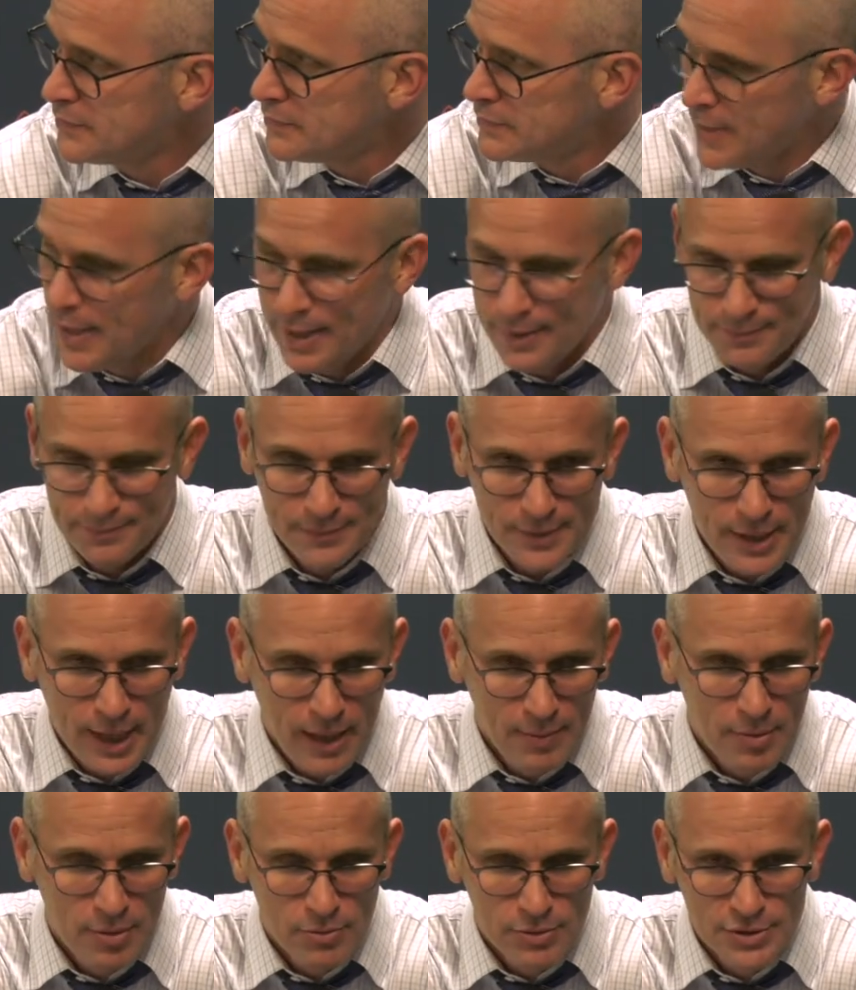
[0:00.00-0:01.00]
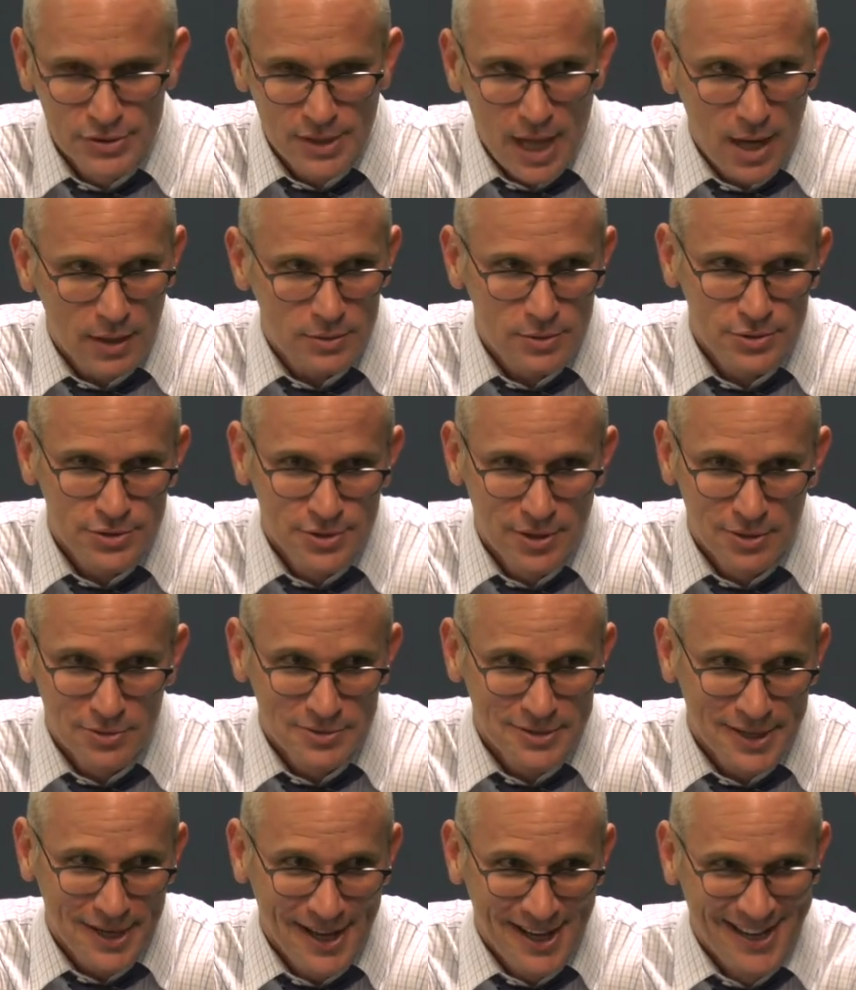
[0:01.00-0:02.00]
Yeah, he came in with his doctor's
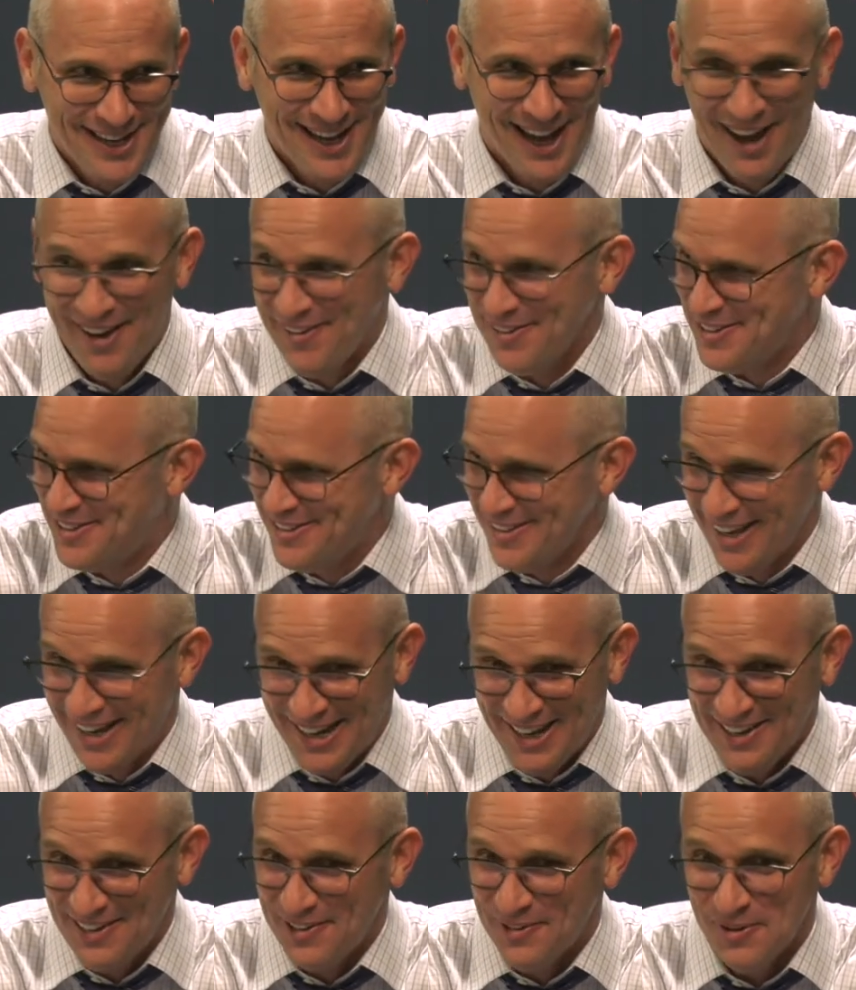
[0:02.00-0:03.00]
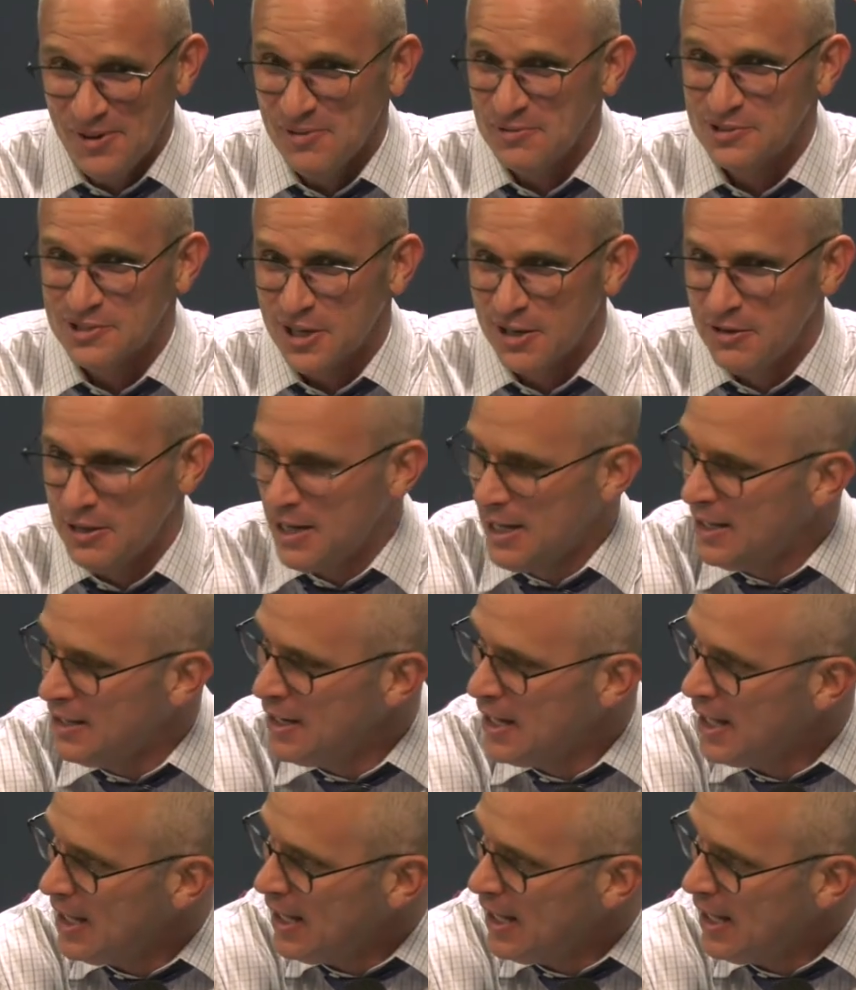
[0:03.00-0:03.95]
note today. It's like, I don't know what was going on.